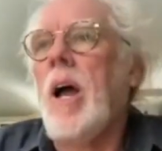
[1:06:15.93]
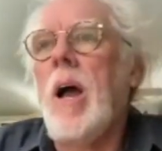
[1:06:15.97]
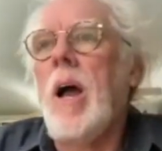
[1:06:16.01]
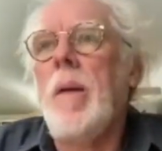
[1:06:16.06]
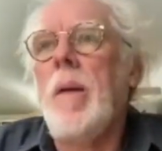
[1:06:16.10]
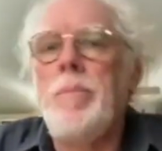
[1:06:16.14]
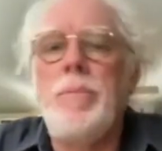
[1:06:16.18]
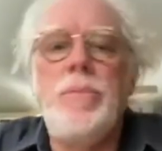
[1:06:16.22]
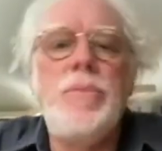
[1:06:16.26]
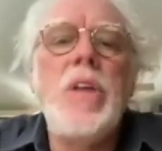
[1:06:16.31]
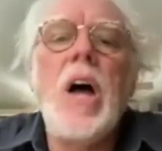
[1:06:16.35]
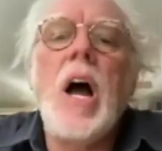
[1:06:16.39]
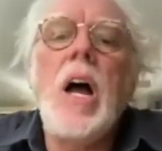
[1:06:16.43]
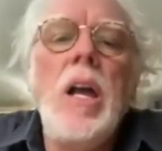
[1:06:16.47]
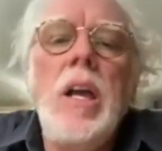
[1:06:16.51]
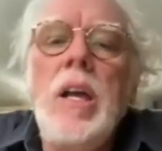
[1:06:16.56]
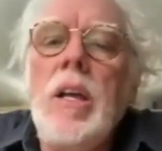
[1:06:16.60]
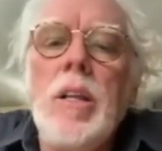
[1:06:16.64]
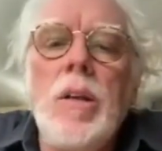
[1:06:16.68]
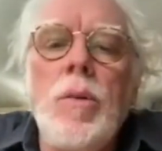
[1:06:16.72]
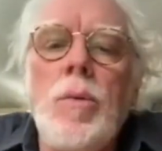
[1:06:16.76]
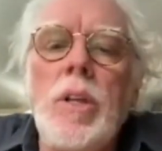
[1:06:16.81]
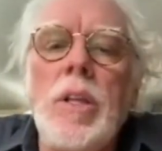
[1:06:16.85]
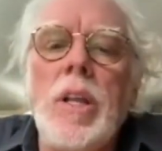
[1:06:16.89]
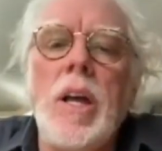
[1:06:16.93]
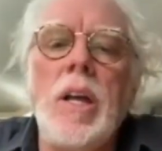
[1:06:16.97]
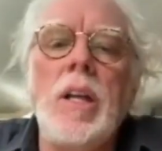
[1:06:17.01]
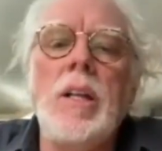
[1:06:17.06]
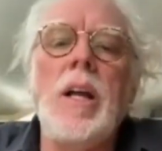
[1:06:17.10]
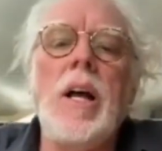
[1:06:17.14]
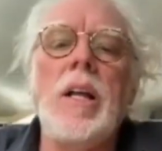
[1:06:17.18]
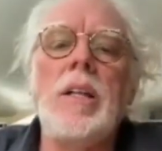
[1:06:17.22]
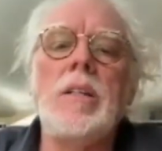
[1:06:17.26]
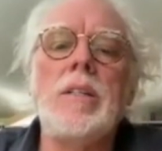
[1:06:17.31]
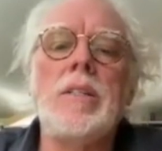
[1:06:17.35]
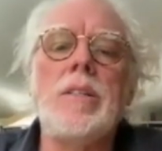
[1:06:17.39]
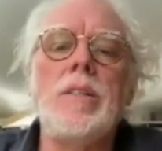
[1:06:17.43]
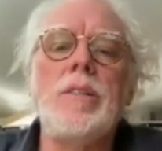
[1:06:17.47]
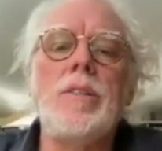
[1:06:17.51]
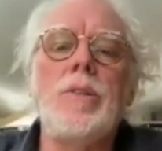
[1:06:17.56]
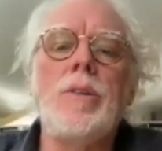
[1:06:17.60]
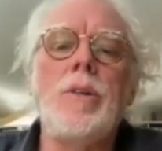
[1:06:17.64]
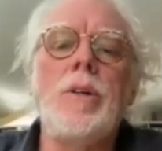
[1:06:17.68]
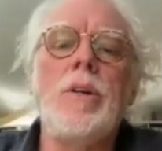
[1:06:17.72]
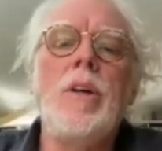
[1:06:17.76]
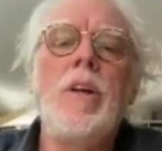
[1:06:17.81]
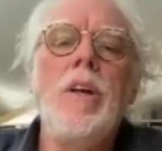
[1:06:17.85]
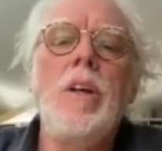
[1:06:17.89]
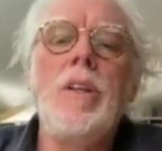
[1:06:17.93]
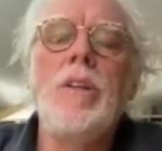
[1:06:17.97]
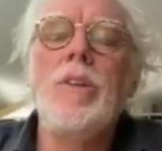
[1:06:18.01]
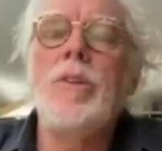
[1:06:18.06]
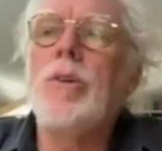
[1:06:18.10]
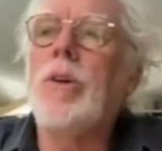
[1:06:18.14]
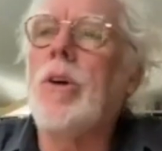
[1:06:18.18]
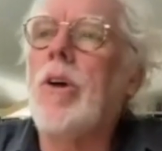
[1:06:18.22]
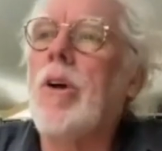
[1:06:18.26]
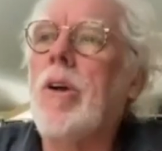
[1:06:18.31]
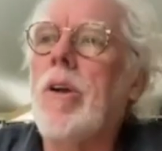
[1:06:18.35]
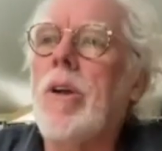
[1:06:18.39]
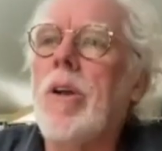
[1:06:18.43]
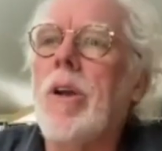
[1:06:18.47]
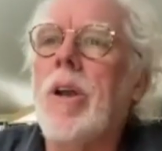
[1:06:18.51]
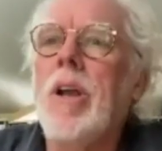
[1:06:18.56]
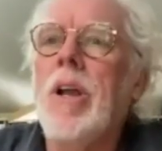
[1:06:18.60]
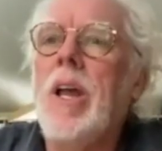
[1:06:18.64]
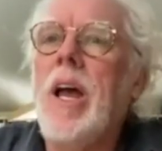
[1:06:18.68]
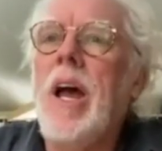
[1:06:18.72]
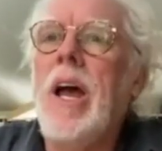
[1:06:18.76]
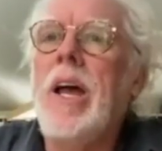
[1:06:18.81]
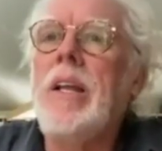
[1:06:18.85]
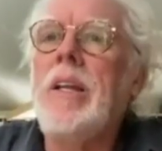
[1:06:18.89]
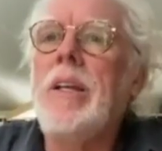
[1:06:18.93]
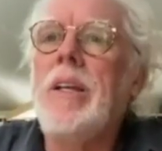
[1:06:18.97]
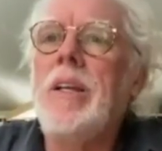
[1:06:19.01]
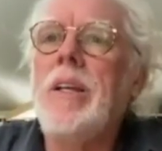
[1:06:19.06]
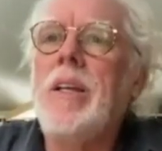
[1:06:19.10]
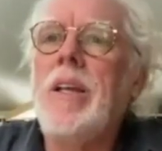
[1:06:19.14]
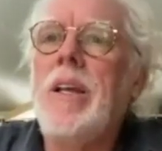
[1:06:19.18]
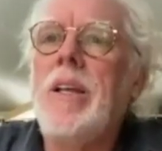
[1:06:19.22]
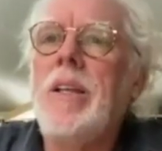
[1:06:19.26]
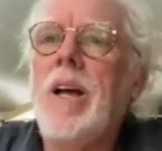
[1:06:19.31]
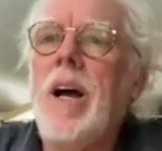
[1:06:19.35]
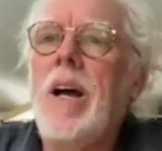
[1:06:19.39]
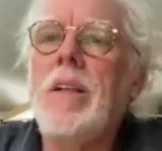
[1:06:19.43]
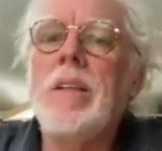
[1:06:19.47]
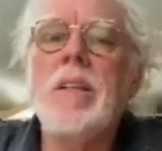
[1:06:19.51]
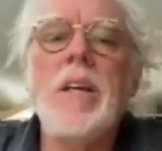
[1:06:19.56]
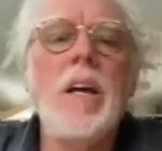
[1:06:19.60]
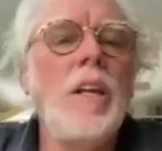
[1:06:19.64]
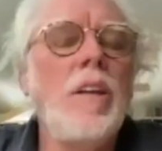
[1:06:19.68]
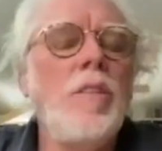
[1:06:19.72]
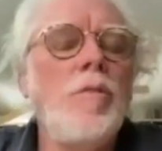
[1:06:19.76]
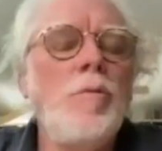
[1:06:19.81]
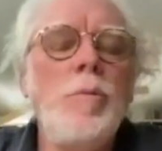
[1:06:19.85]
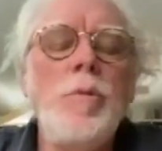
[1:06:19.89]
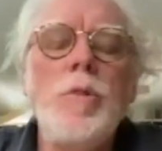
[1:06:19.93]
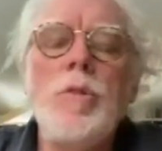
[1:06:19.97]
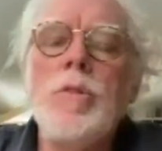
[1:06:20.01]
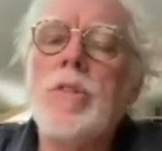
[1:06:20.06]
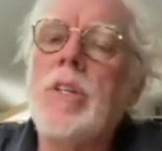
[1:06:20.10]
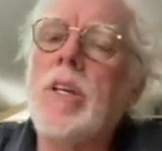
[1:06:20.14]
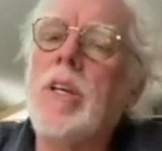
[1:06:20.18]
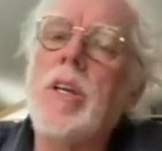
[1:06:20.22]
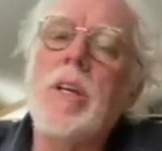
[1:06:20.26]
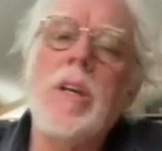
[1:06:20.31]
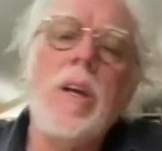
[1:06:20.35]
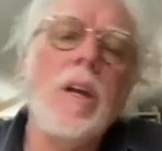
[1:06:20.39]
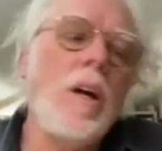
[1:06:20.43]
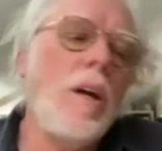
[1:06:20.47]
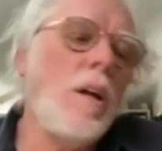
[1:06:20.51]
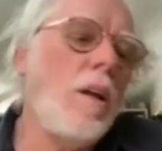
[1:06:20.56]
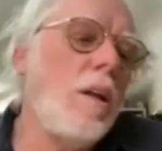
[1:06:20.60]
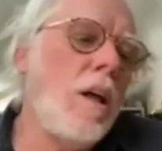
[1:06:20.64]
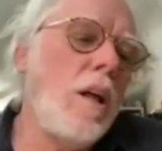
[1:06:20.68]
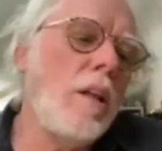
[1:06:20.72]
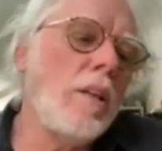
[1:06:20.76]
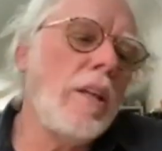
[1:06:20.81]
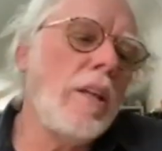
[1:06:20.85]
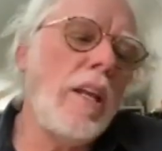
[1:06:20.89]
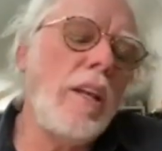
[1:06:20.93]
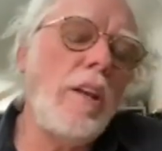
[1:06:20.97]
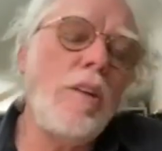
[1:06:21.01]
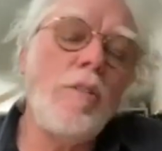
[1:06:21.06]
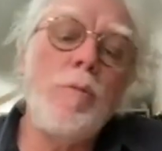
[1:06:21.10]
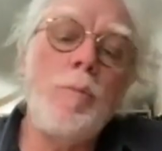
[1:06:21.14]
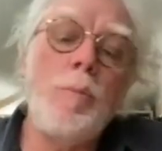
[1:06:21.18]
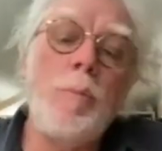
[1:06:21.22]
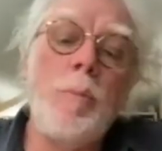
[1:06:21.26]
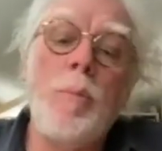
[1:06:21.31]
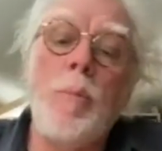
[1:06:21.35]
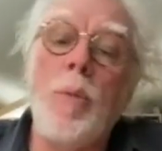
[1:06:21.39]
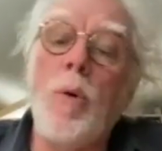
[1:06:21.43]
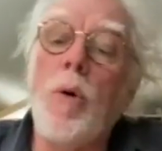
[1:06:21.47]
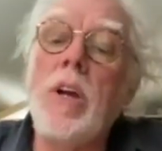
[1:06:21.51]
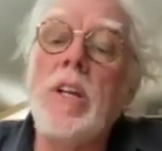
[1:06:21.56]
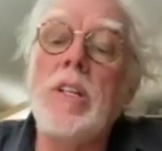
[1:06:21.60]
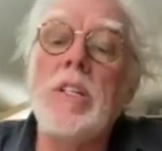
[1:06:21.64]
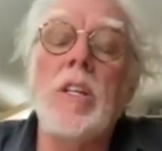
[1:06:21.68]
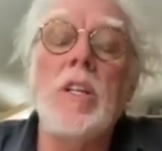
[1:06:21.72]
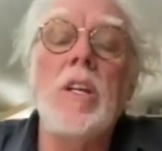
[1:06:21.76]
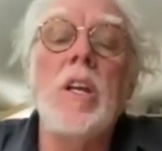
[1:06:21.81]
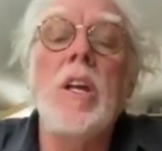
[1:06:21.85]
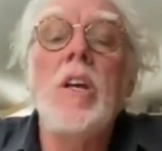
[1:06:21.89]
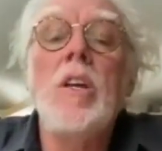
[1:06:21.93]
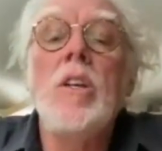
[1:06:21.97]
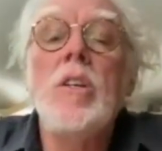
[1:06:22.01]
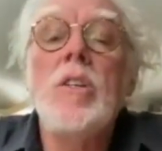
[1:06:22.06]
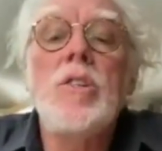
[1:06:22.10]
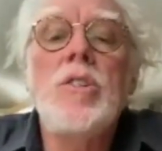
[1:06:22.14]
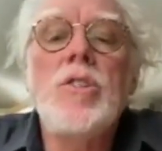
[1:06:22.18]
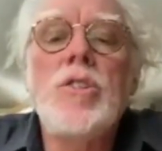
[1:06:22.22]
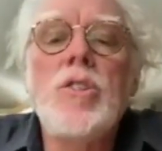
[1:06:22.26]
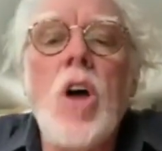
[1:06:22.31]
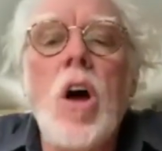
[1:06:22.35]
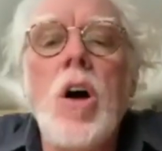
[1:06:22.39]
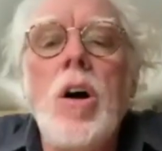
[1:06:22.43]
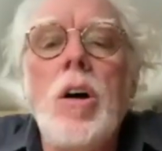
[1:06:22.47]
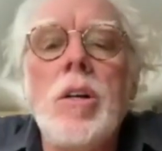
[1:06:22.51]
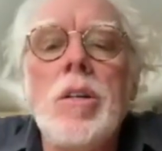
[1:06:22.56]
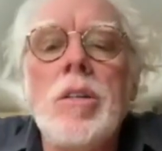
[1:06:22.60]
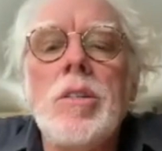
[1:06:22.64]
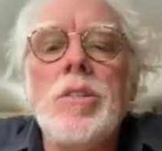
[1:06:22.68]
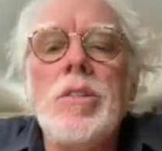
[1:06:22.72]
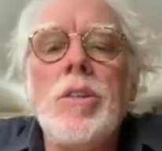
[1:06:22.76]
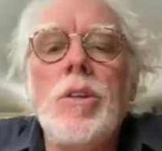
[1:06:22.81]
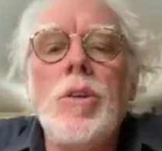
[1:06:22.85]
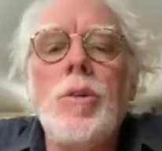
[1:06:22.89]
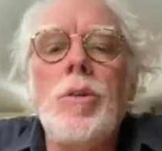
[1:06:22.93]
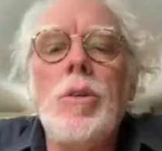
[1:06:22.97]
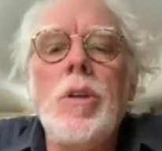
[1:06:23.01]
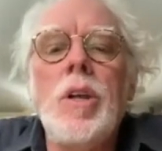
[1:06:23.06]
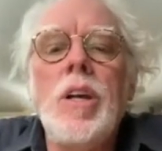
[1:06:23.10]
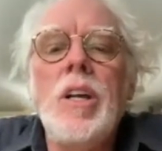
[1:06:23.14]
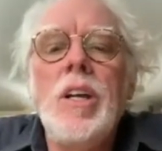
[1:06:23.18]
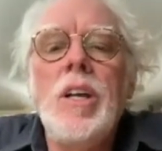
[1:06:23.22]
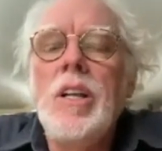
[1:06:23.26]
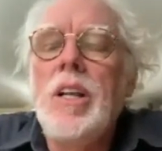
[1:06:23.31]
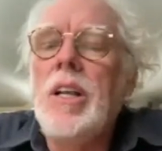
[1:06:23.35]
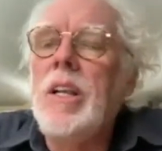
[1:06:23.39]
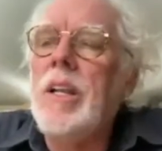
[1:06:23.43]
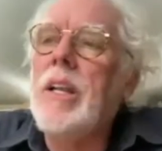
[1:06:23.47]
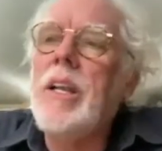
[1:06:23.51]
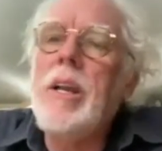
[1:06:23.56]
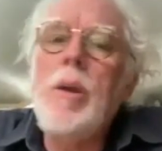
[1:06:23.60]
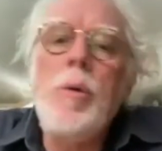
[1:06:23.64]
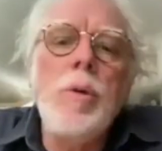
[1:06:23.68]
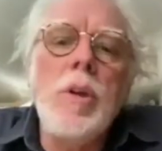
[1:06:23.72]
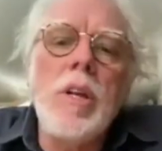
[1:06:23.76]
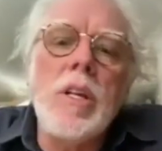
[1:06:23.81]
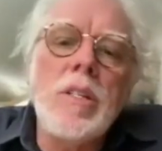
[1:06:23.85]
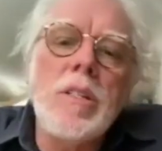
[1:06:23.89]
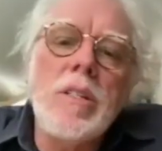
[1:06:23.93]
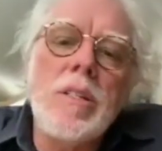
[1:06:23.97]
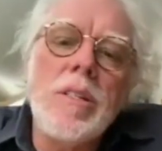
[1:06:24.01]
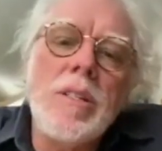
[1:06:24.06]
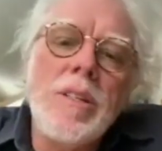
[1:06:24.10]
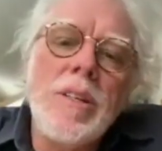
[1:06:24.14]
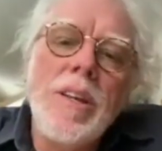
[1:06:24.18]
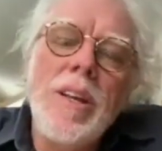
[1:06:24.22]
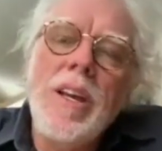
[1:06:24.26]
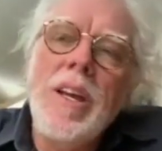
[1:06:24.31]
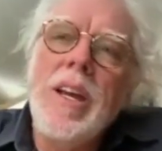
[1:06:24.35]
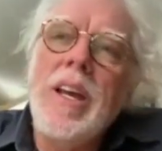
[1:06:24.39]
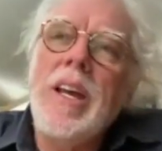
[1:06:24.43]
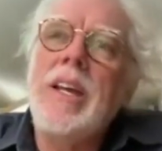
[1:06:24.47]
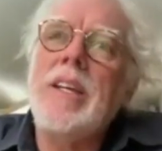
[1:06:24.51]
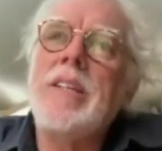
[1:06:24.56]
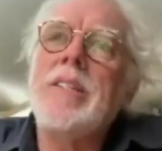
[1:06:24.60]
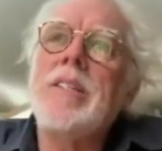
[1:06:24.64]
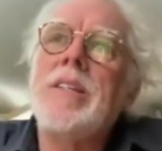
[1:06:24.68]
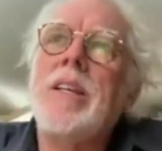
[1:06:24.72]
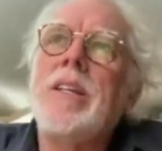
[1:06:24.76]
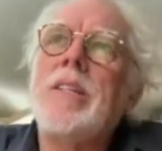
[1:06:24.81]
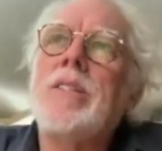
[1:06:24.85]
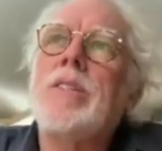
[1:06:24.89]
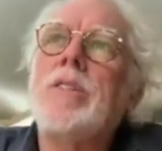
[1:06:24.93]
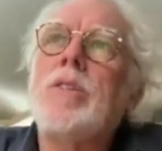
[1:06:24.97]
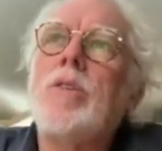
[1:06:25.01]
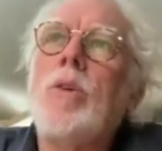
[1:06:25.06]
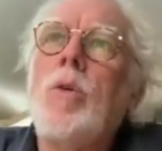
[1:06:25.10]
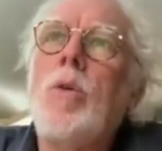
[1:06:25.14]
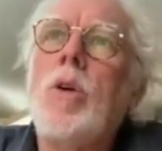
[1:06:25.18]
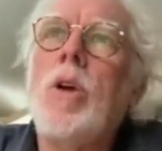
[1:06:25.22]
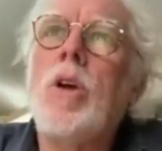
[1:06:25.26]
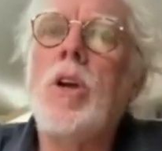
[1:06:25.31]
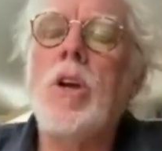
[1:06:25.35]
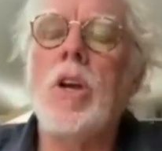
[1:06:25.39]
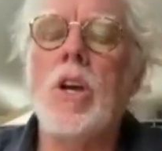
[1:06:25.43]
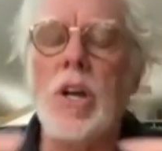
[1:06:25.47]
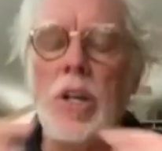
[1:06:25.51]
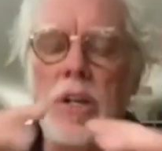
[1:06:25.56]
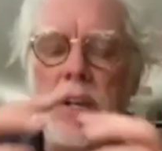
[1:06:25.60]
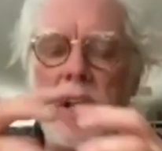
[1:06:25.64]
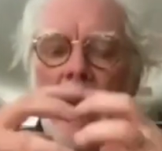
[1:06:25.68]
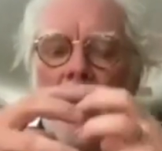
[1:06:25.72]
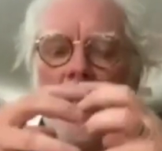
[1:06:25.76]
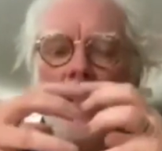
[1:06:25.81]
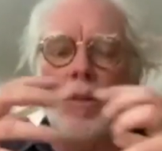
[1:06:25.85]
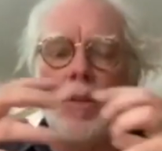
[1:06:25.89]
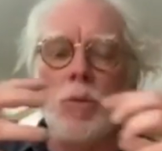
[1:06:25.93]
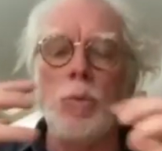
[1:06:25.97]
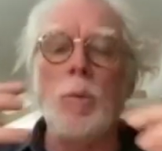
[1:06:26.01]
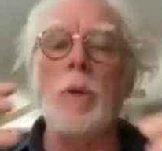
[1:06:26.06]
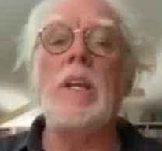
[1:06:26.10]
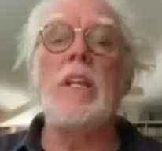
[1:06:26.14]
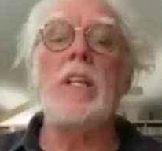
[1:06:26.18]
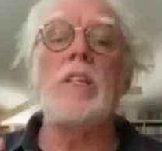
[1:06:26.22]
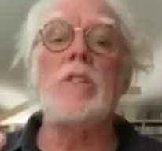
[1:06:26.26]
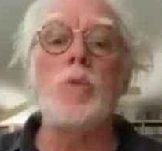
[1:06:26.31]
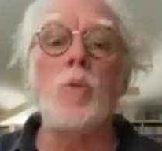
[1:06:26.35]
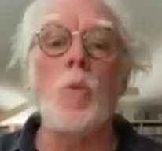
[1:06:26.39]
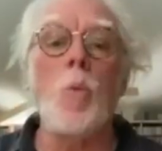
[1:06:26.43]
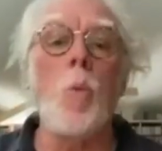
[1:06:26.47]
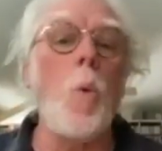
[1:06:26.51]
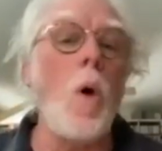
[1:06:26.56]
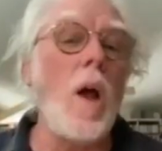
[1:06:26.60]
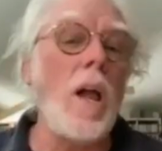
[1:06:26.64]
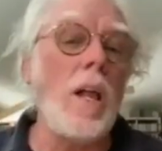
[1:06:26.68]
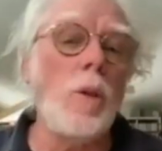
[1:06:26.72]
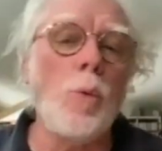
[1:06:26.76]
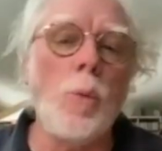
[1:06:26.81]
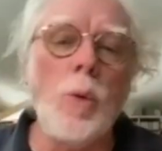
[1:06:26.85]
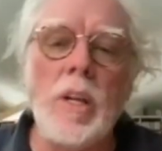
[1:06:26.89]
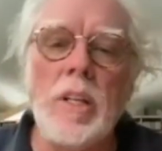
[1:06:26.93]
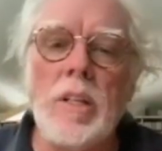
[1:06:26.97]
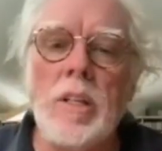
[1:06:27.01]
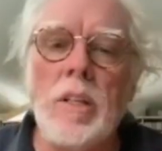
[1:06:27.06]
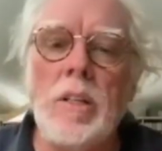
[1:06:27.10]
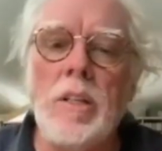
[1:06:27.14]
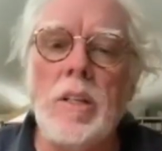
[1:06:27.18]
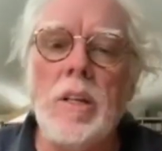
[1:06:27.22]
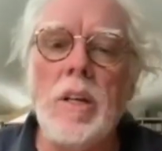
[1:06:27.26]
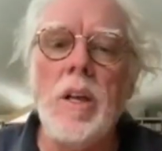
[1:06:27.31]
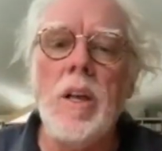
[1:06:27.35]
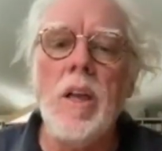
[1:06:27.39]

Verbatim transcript: I, am dying when I, I listen to, to her. And, uh, and all kind of music, all kind of poetic songs, you know, lyrics it's it's so connected when it's well written